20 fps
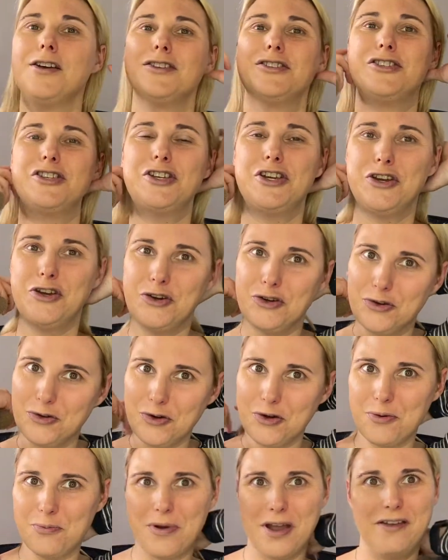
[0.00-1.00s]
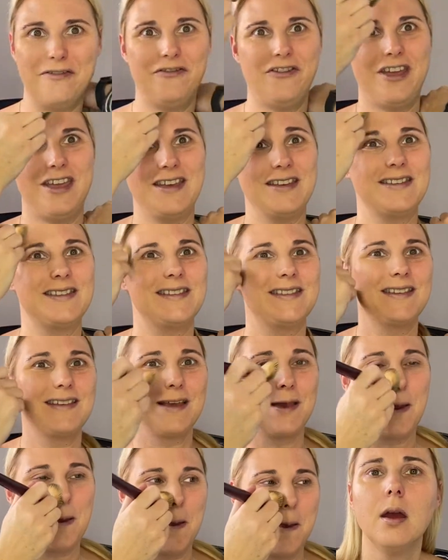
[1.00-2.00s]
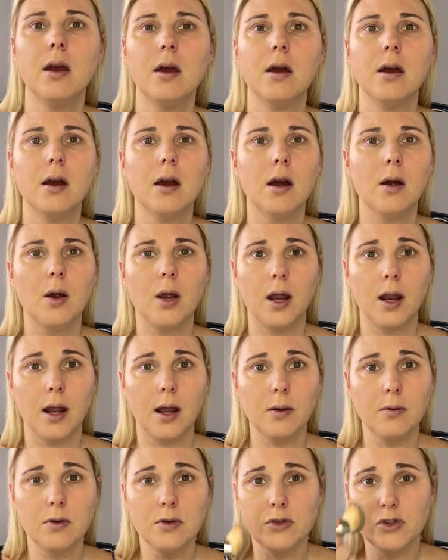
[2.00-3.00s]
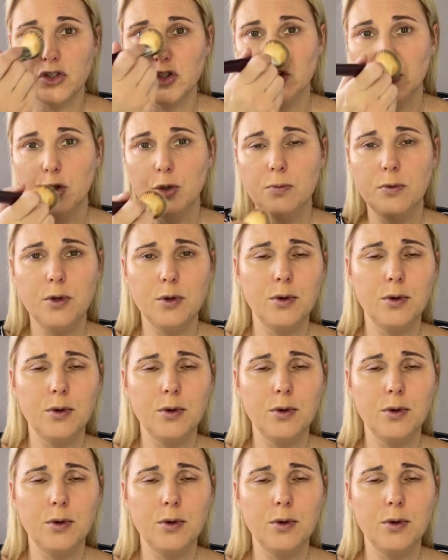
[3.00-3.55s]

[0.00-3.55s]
to my face. All right, I will zoom you